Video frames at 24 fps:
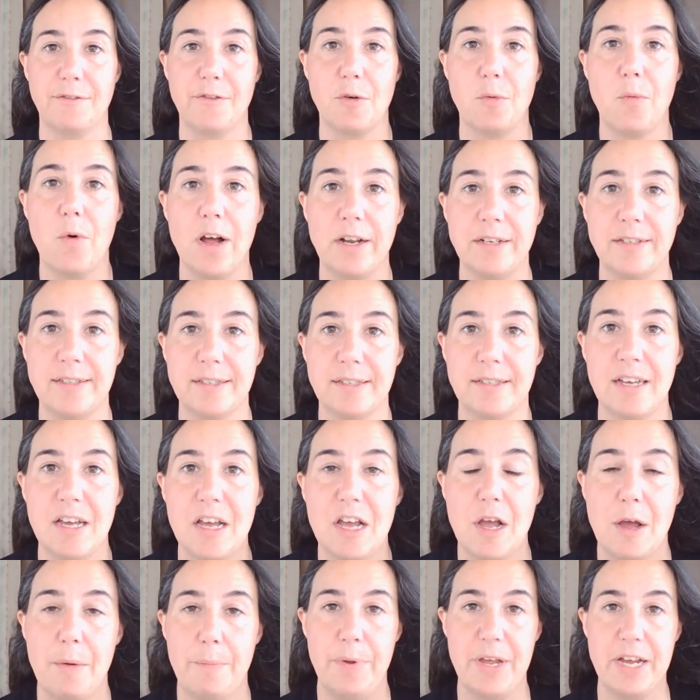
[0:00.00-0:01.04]
for once,
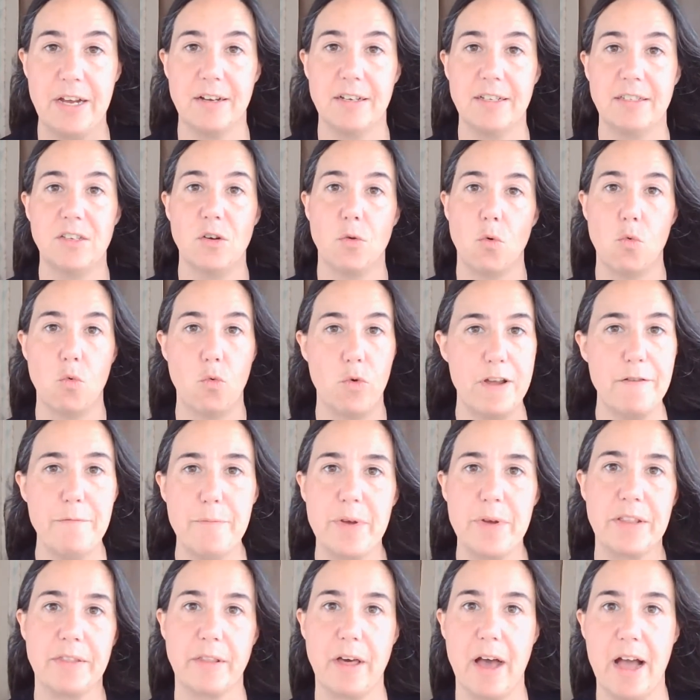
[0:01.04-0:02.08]
because we've
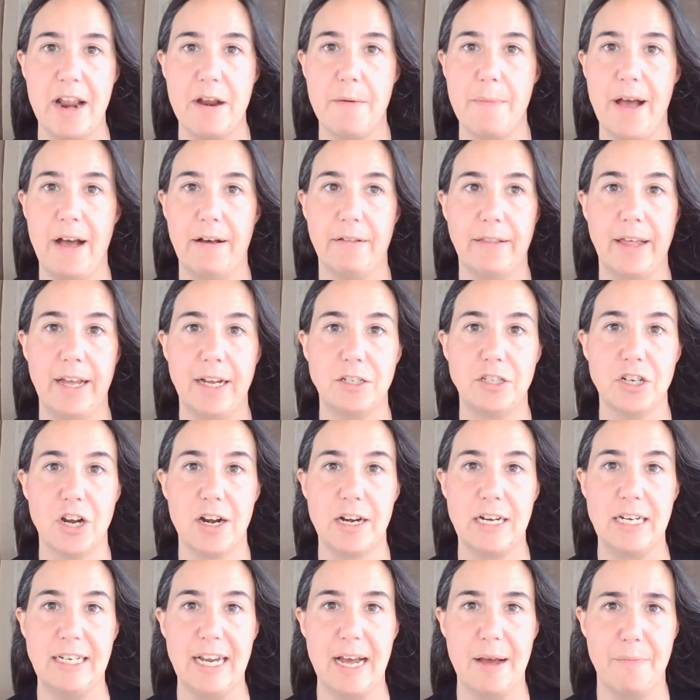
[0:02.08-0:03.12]
been lied about like
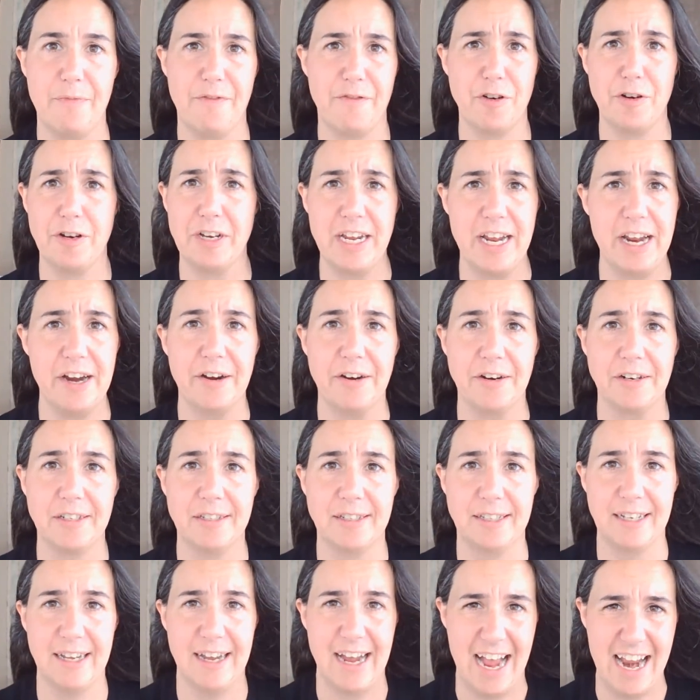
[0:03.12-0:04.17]
Johnny Depp for
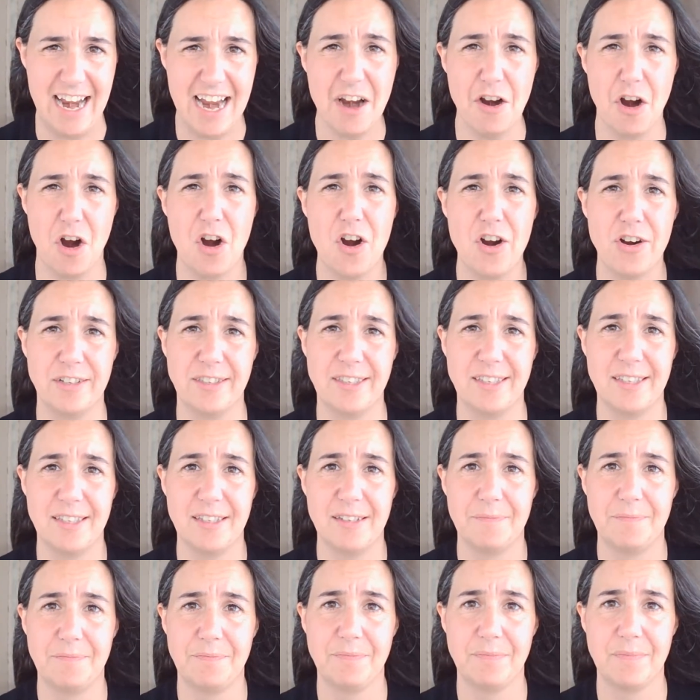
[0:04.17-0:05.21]
years, and it hurts.
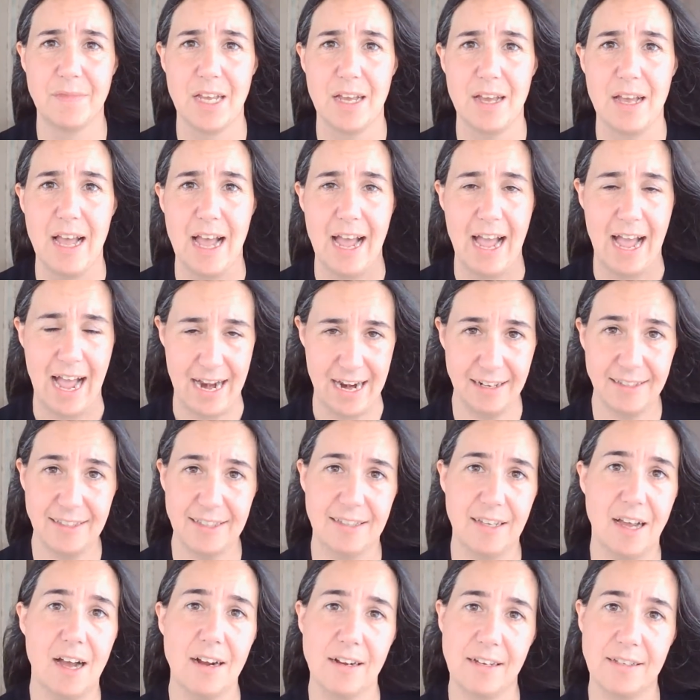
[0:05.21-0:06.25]
And it
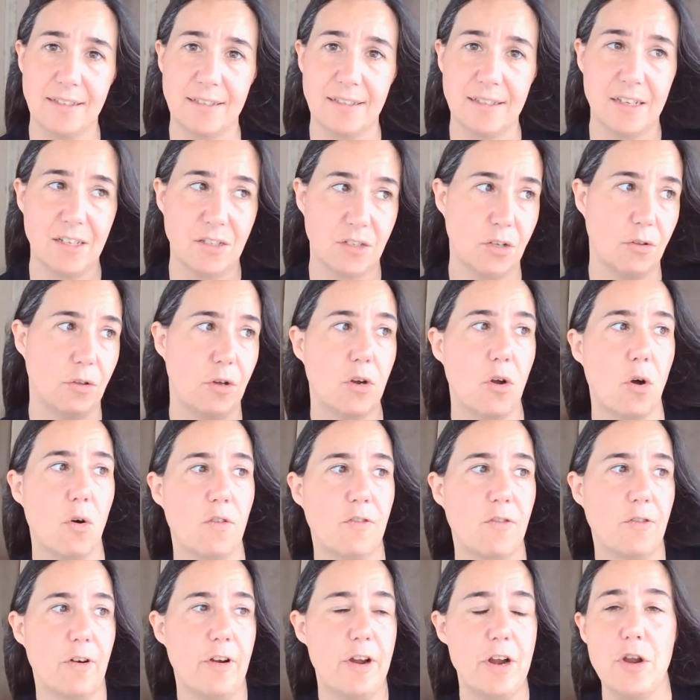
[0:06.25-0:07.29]
sucks to look
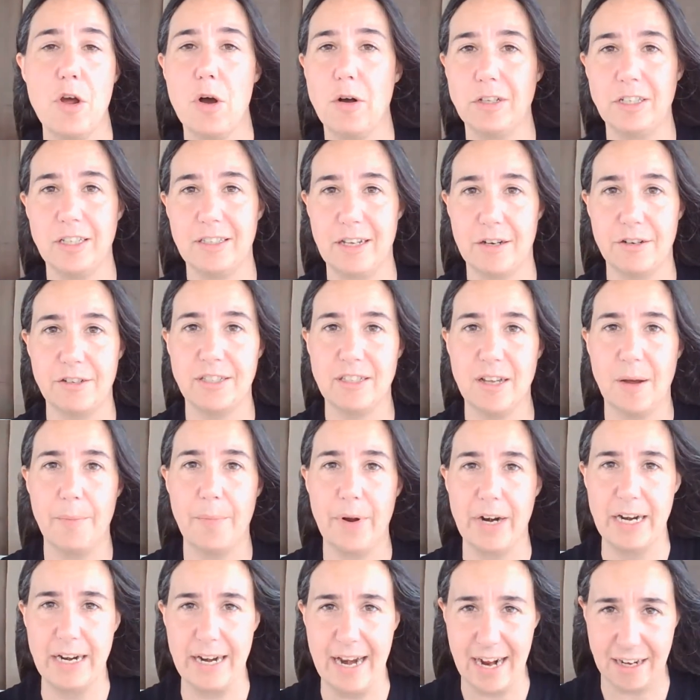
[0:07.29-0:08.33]
over and know that there's
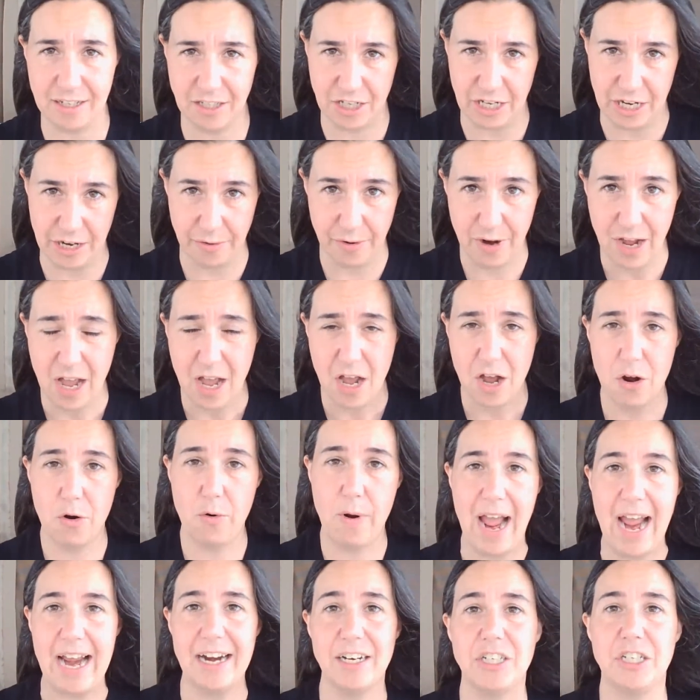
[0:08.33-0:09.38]
somebody next to you who
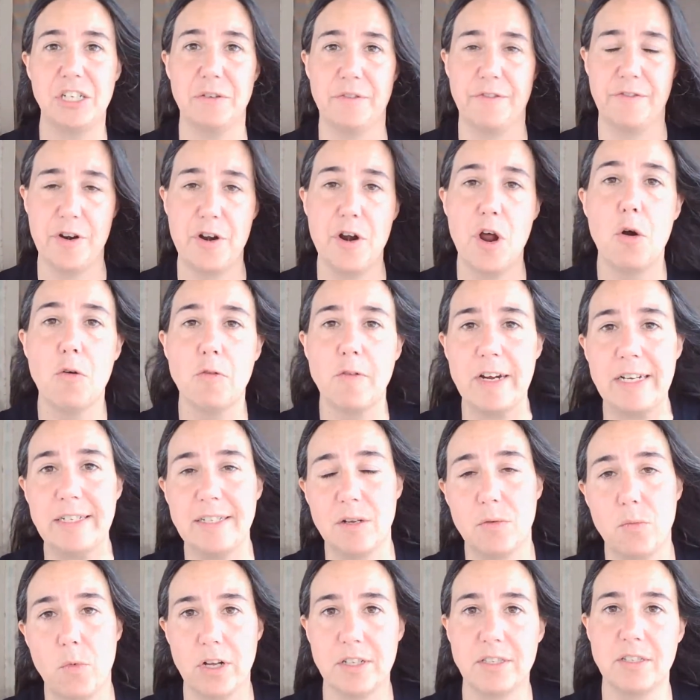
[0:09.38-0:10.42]
hates you for no
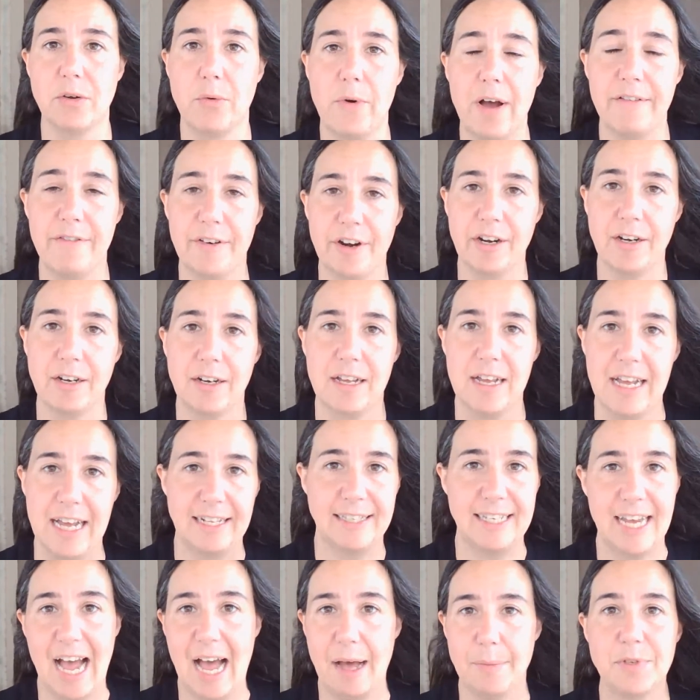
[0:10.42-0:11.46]
reason whatsoever.
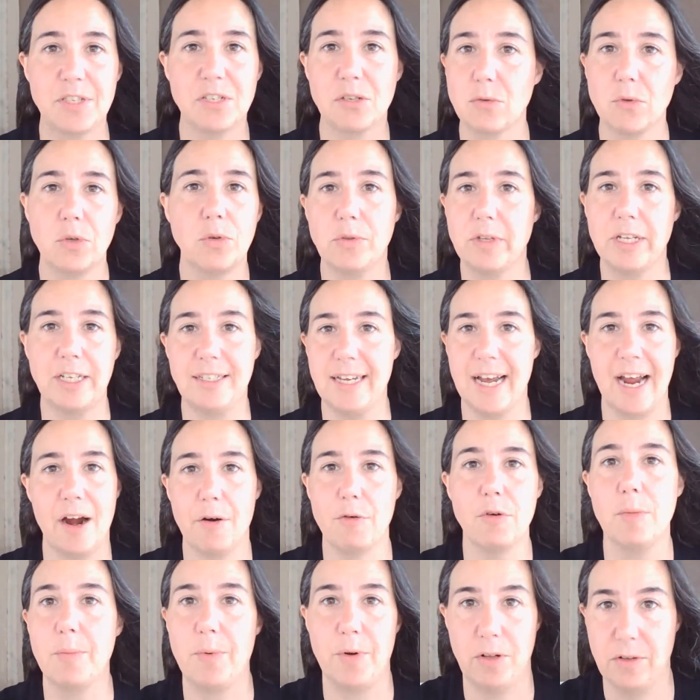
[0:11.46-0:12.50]
It's absolutely
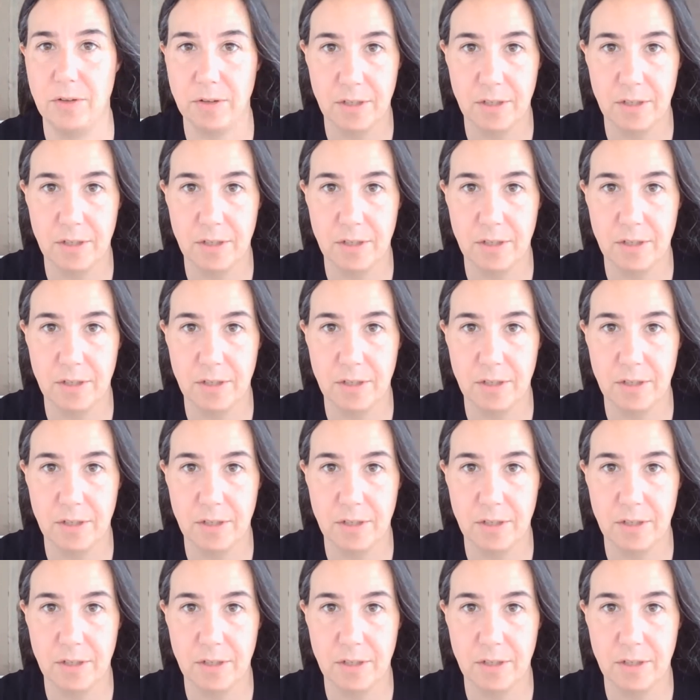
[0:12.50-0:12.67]
terrible.